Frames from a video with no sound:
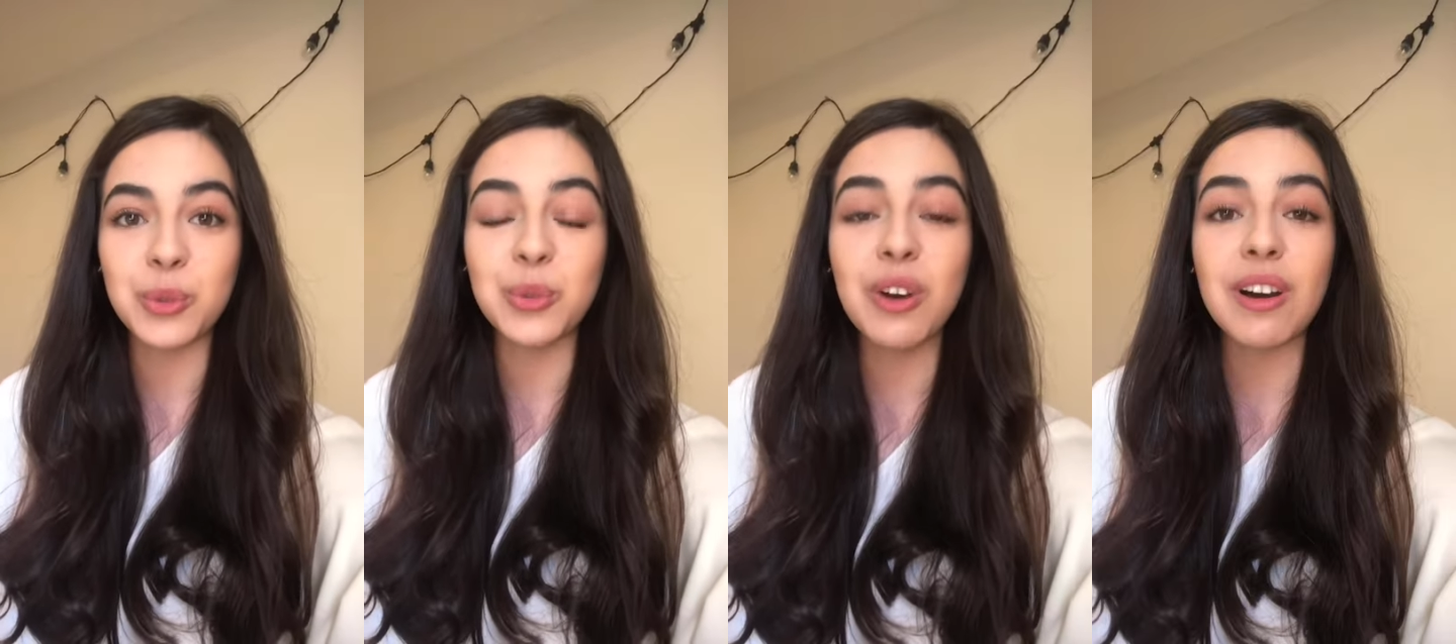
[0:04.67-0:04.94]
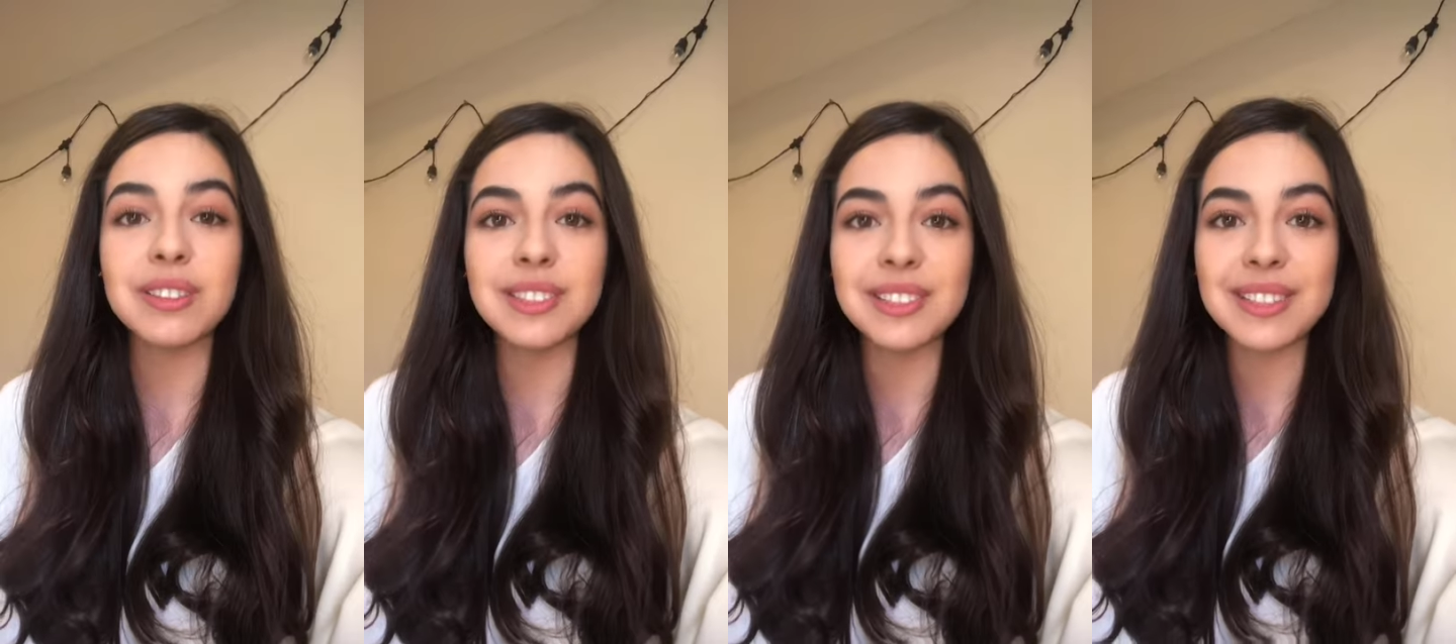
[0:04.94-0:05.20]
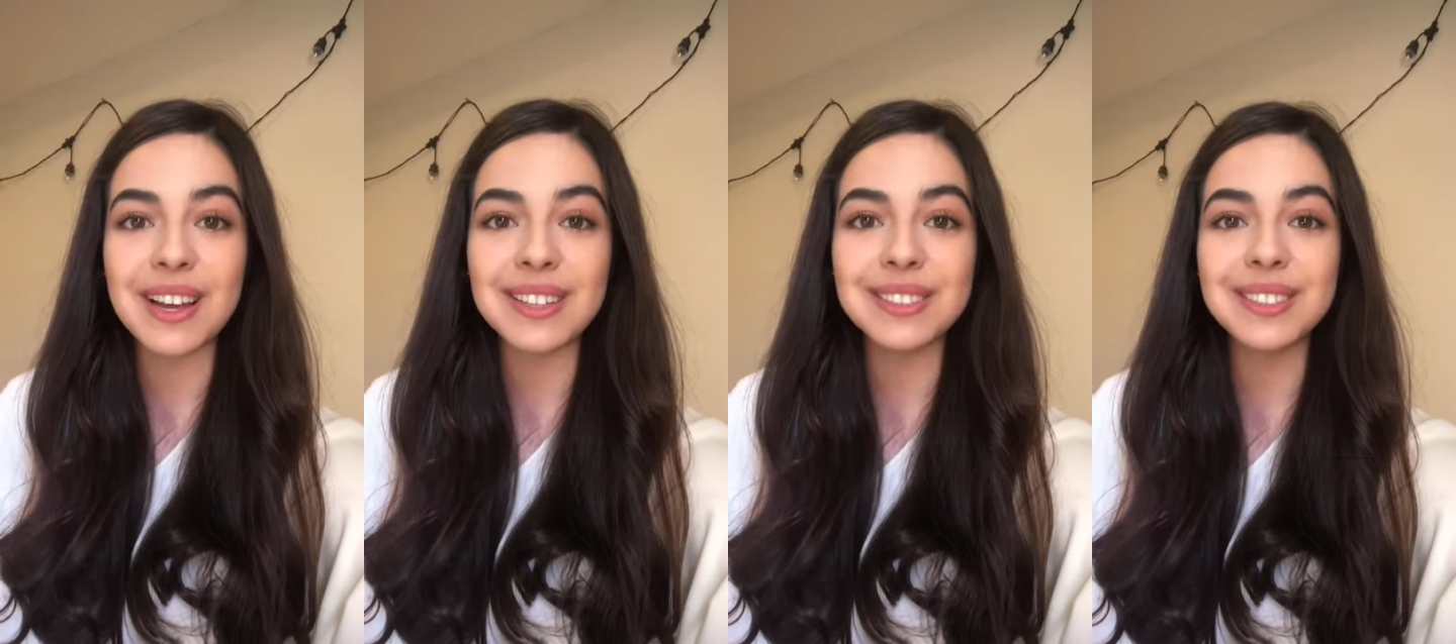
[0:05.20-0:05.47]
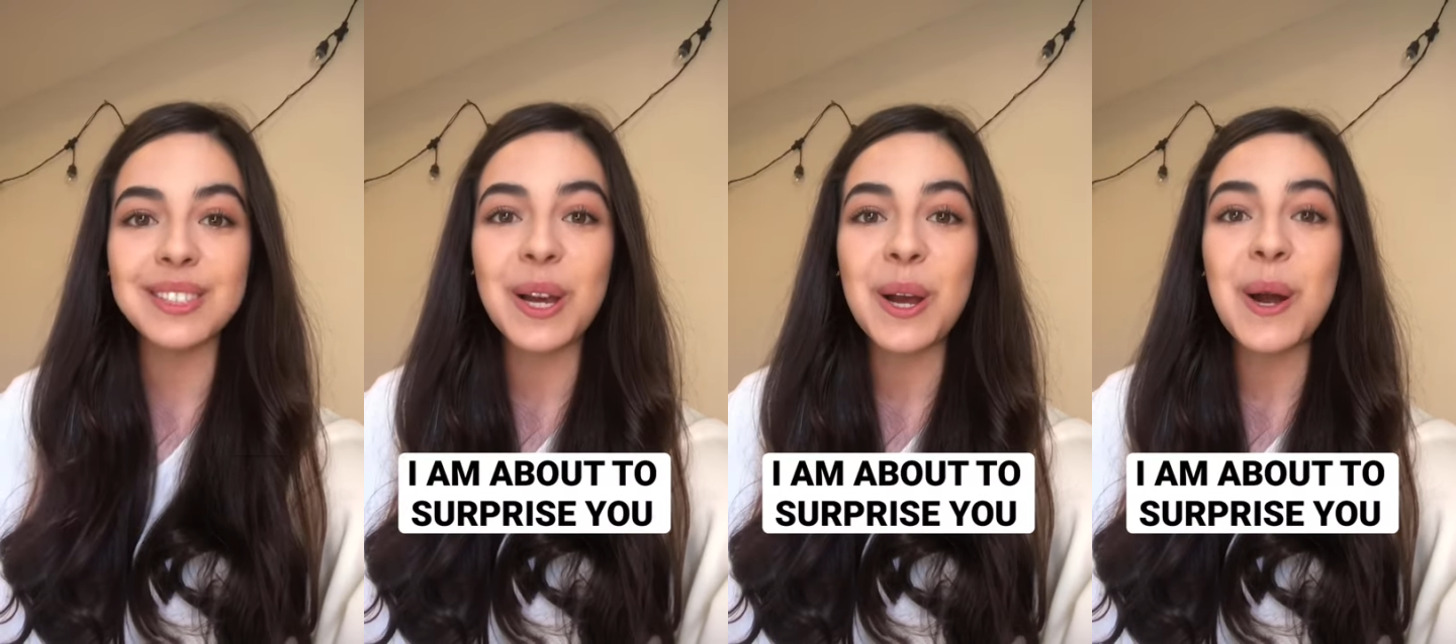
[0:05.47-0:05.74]
God
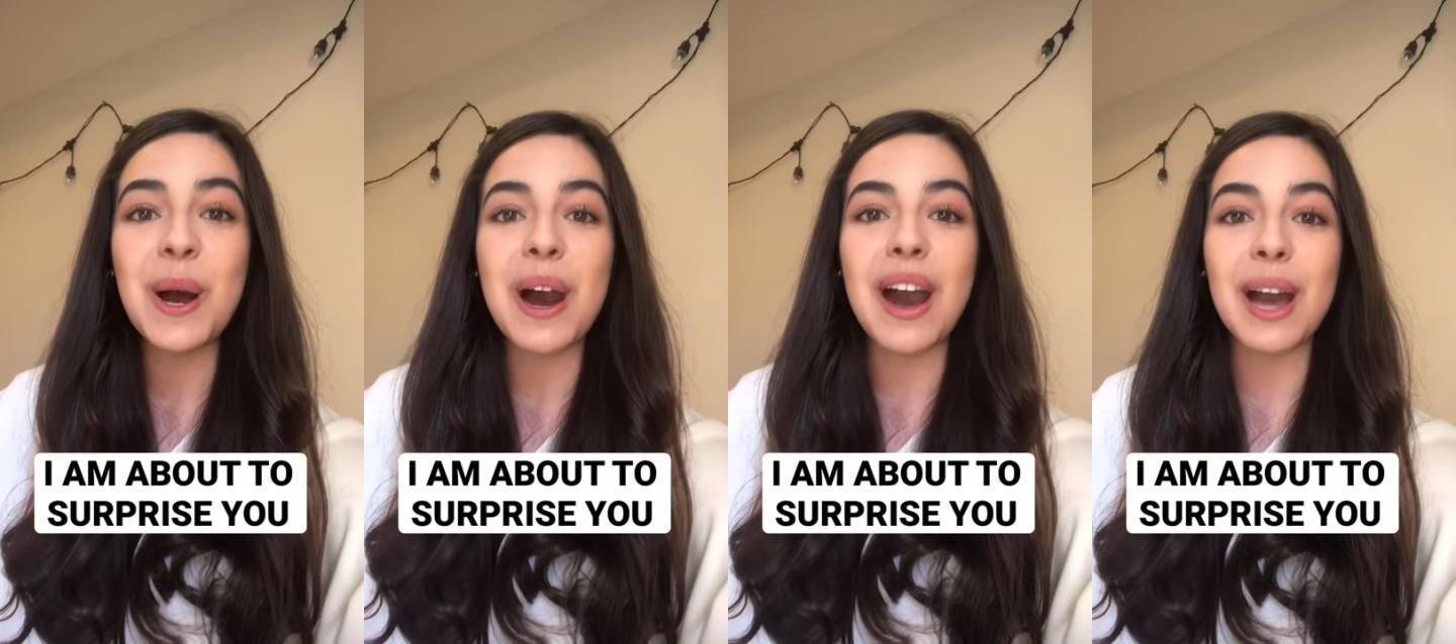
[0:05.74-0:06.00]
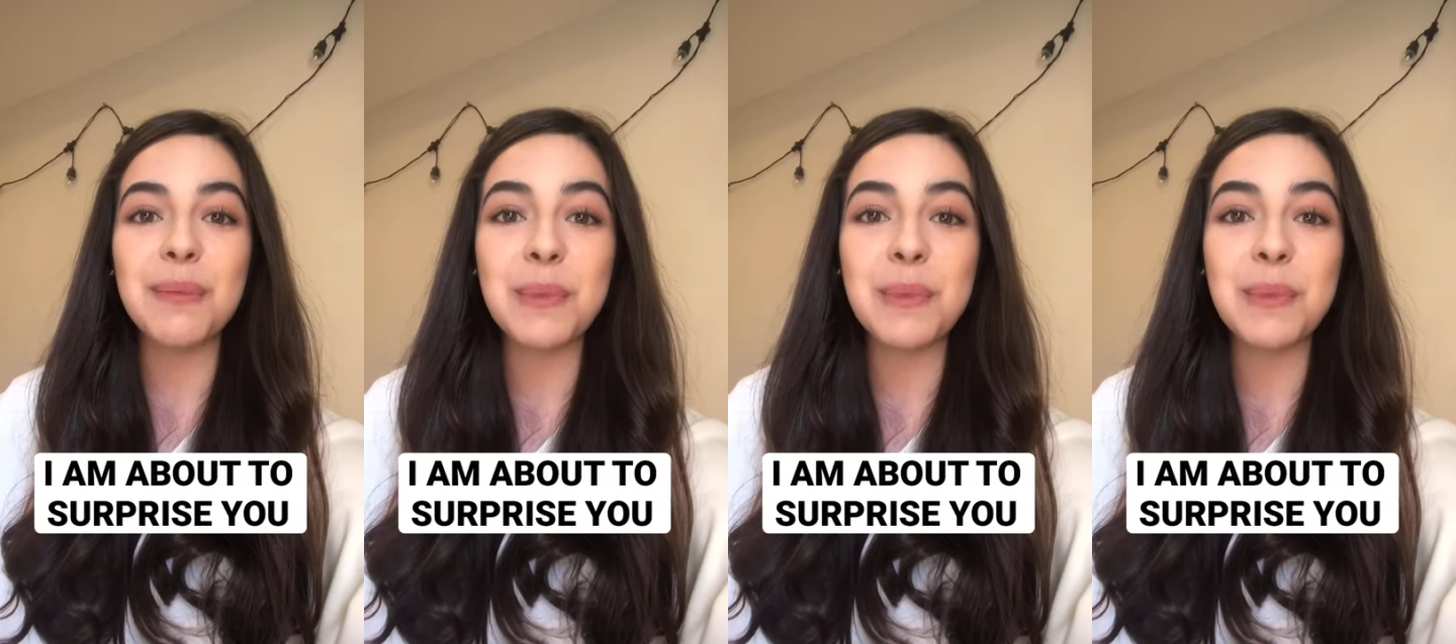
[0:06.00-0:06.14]
says, I'm